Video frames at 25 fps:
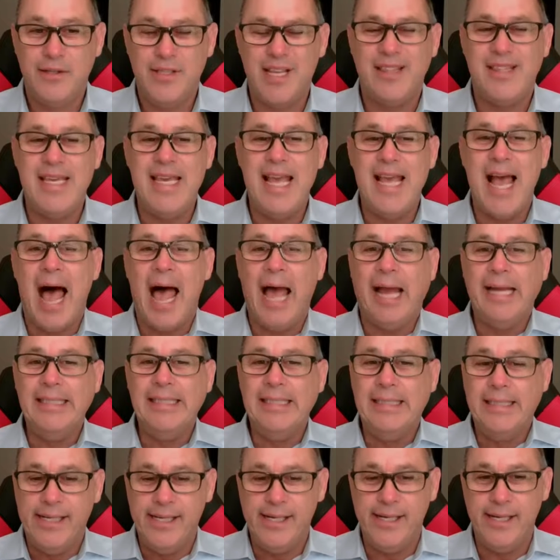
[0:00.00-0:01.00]
that the
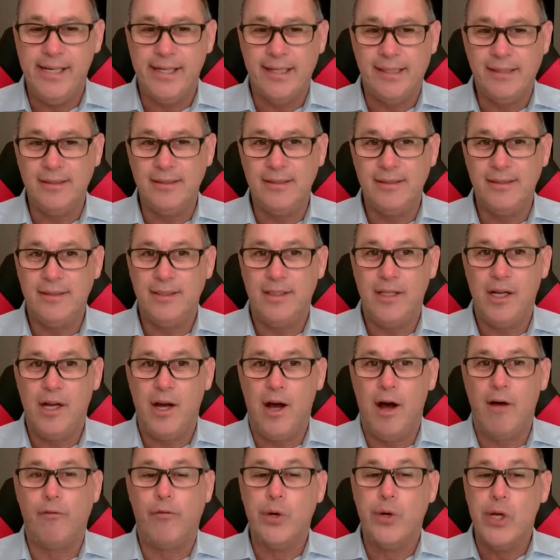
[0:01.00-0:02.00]
idea
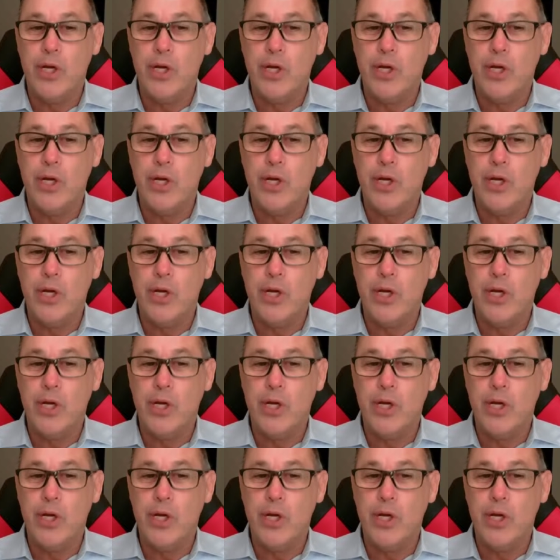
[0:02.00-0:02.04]
of